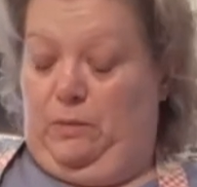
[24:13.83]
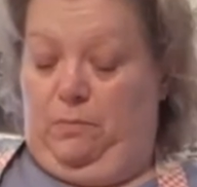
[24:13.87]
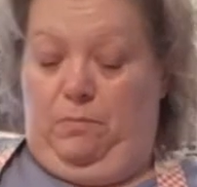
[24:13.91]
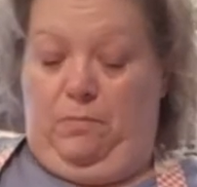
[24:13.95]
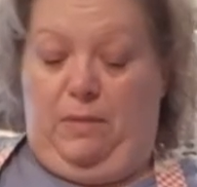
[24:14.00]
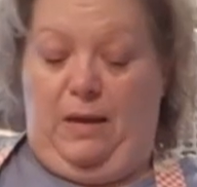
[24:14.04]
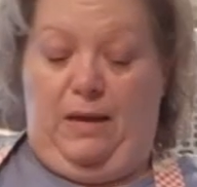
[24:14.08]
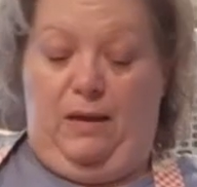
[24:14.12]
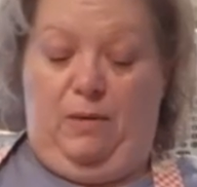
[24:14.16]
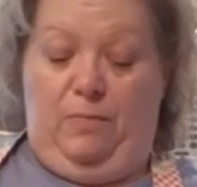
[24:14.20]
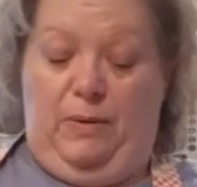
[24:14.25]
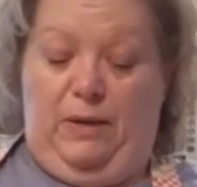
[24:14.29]

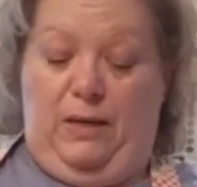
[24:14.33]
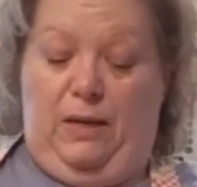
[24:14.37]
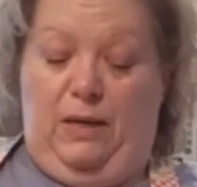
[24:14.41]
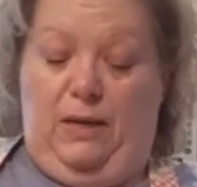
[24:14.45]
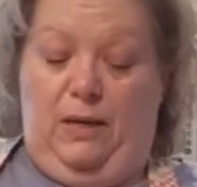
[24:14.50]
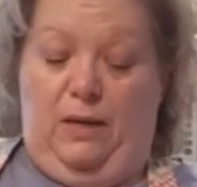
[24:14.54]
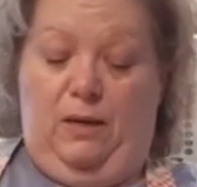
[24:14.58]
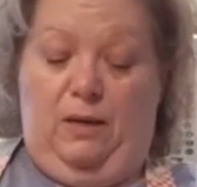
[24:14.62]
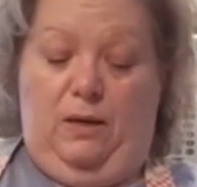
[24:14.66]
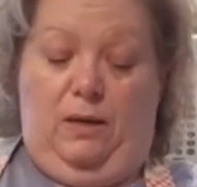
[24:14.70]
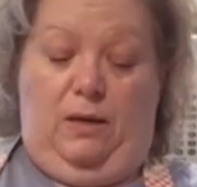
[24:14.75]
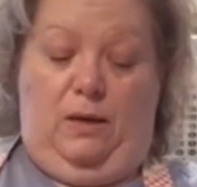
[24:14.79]

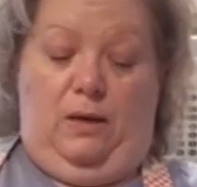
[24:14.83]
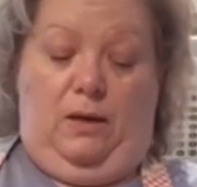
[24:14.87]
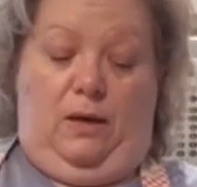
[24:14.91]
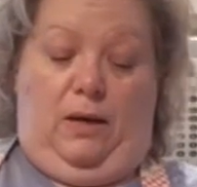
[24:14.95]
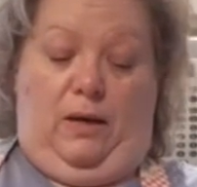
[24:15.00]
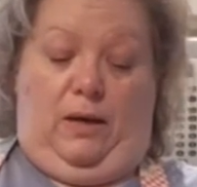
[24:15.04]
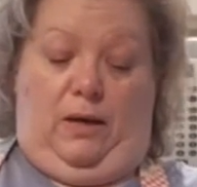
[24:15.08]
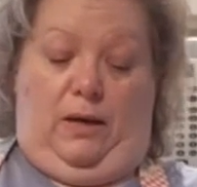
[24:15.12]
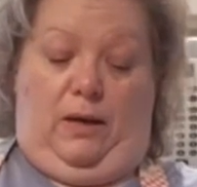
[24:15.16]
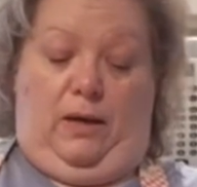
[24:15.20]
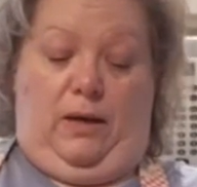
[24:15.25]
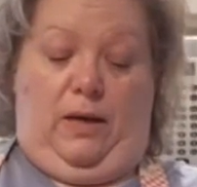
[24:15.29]
maybe
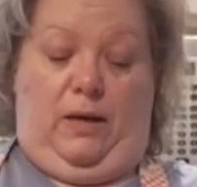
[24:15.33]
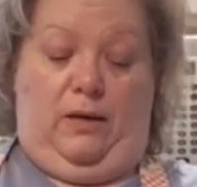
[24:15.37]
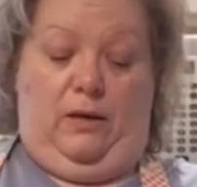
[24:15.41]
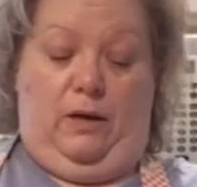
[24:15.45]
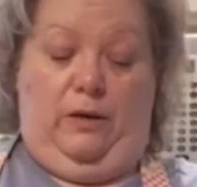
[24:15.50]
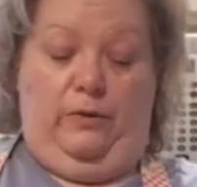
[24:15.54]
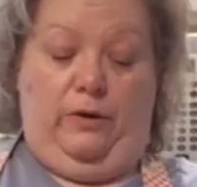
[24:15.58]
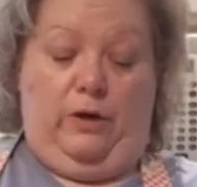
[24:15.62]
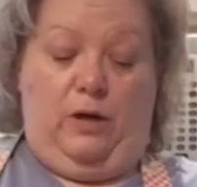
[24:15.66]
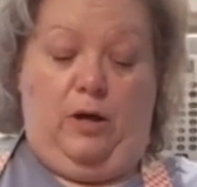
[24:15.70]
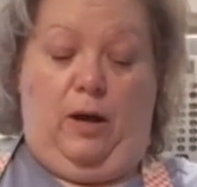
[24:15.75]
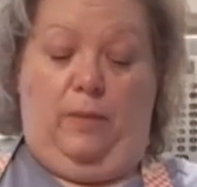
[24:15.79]

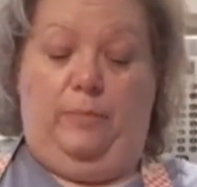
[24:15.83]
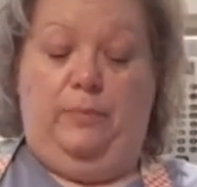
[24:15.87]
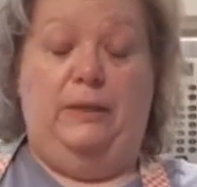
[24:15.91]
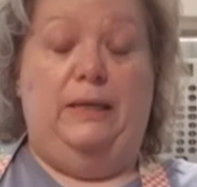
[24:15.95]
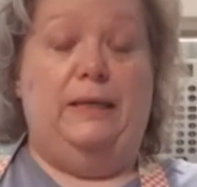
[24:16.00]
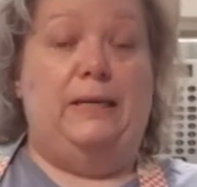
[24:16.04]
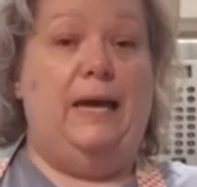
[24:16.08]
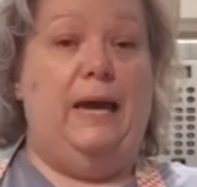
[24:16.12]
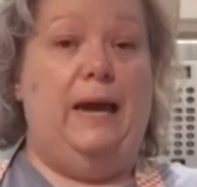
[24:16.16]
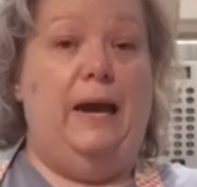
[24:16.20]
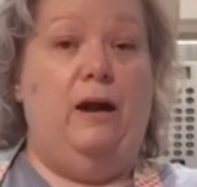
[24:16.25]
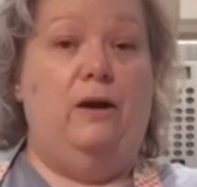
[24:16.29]
another couple
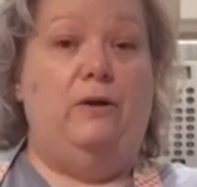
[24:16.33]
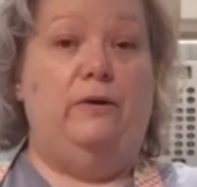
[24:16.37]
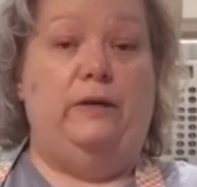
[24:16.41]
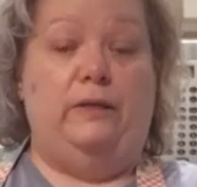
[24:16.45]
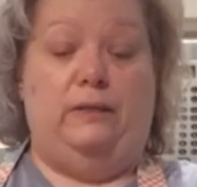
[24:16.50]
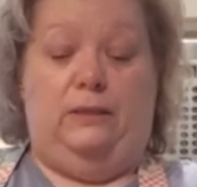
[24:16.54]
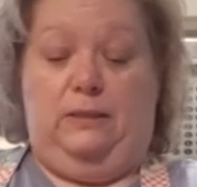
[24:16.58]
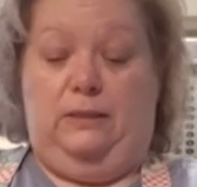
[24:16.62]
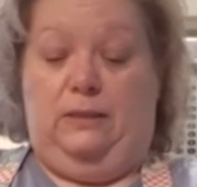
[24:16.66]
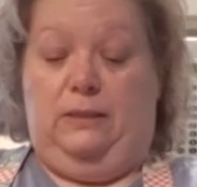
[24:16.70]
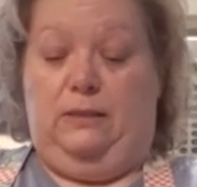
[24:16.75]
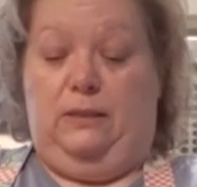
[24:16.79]
of
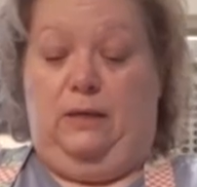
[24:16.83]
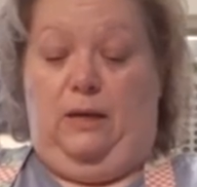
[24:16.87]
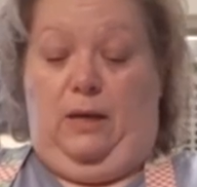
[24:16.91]
carrots,